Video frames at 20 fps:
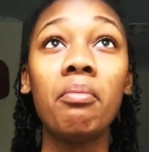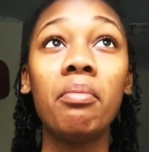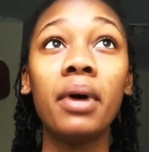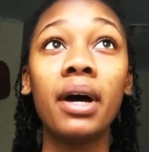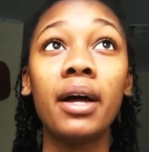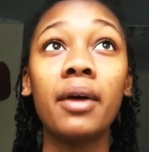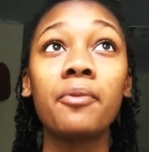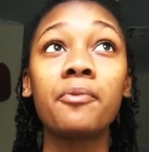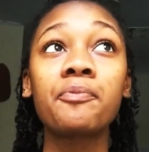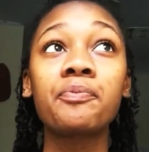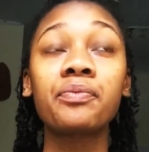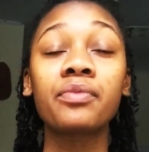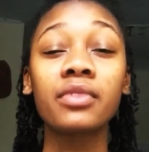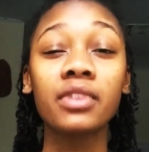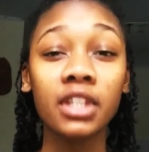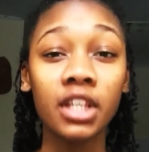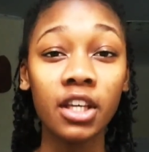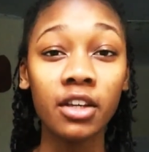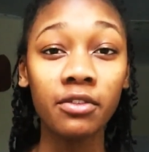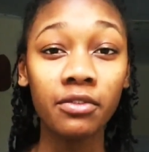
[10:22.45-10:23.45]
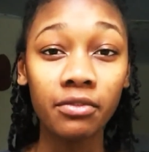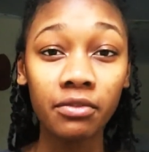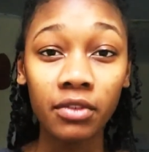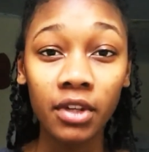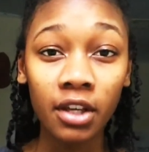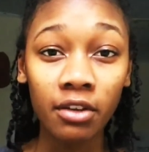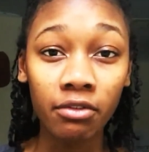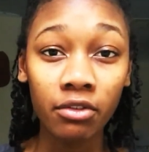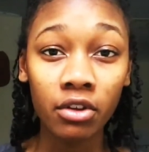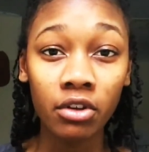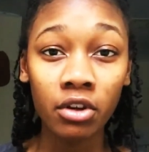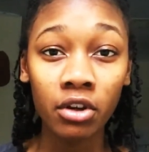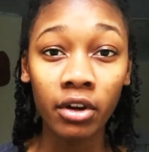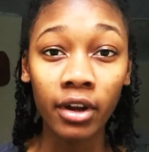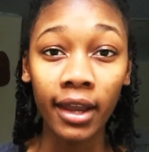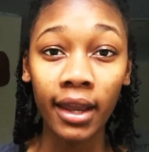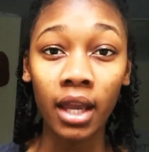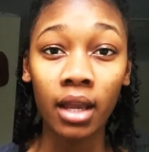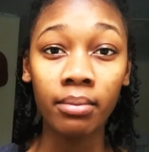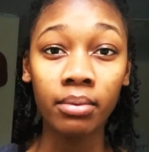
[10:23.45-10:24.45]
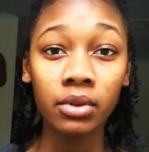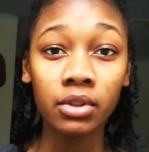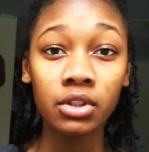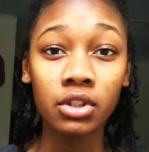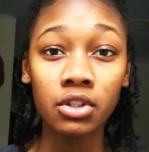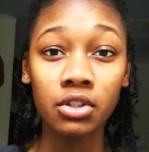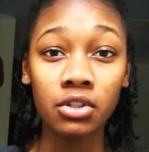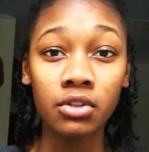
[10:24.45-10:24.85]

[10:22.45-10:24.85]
But if you're able to